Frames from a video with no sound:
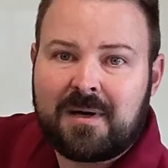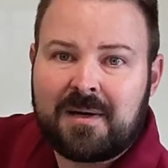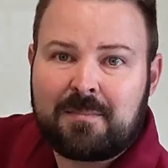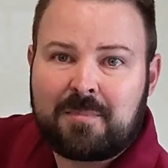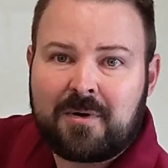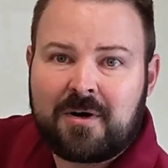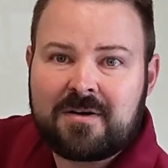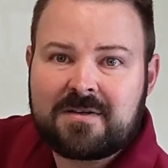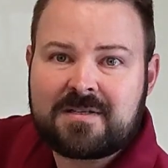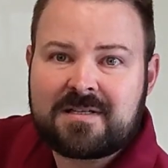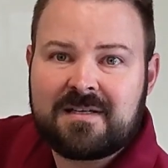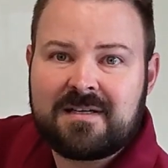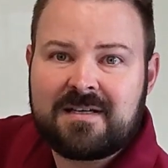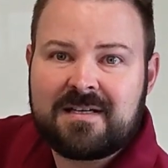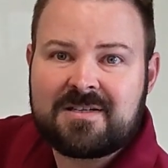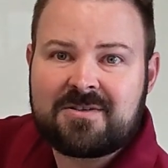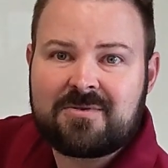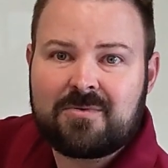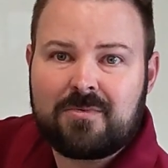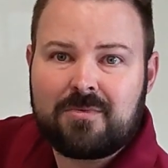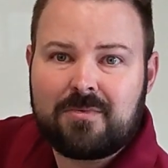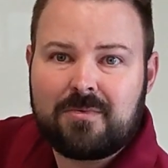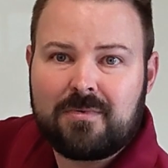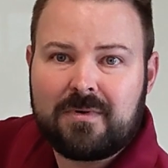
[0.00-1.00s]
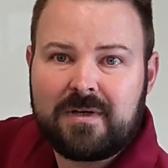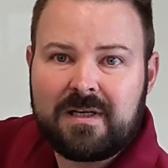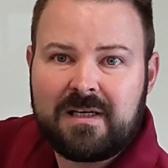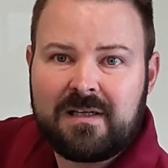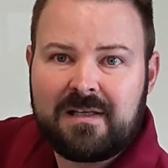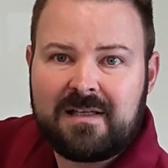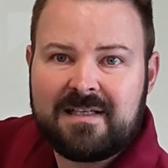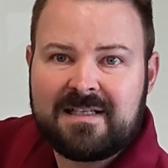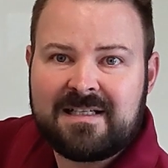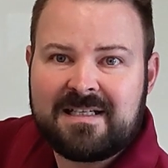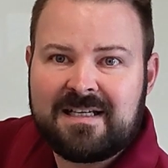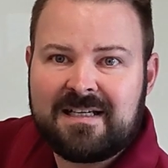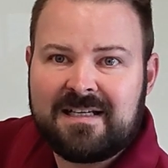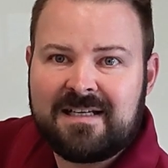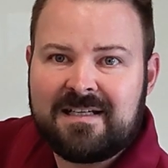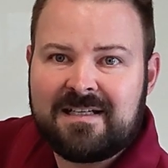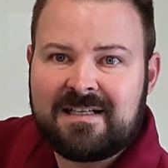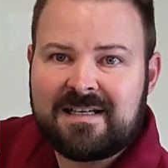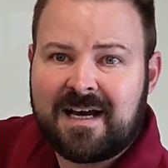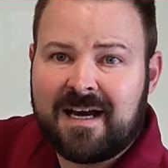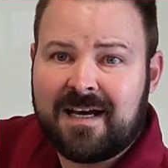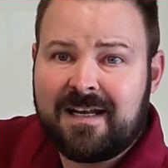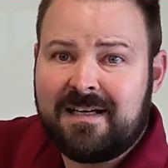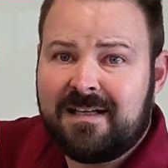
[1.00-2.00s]
my person, is really teeny
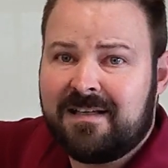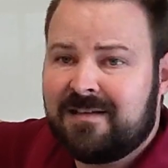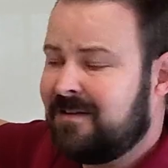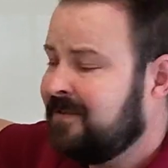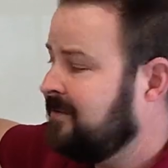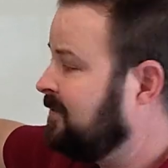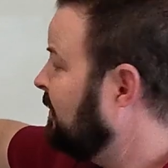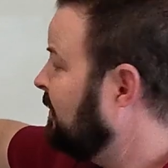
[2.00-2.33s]
tiny in the